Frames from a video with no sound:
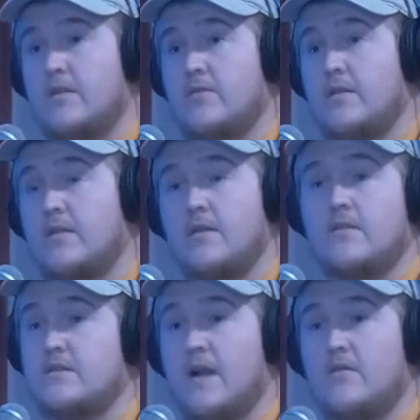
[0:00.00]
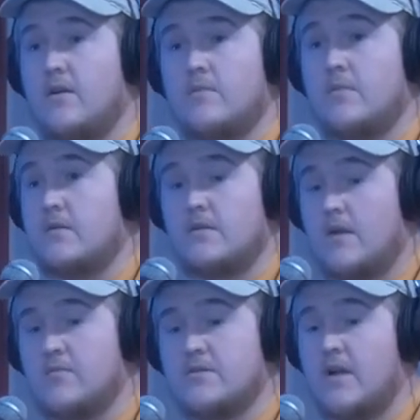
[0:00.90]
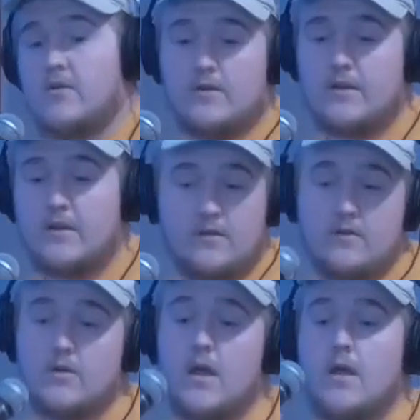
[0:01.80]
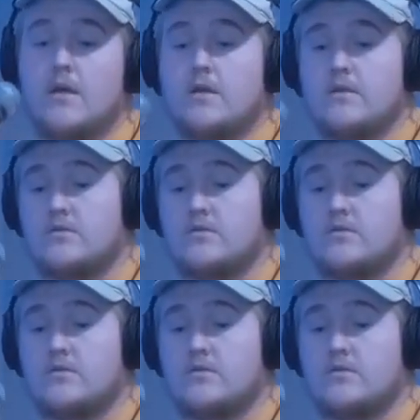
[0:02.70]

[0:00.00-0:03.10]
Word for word: really do anything. Yeah, there's coyote hunting, but how much coyote hunting can you do? Yep.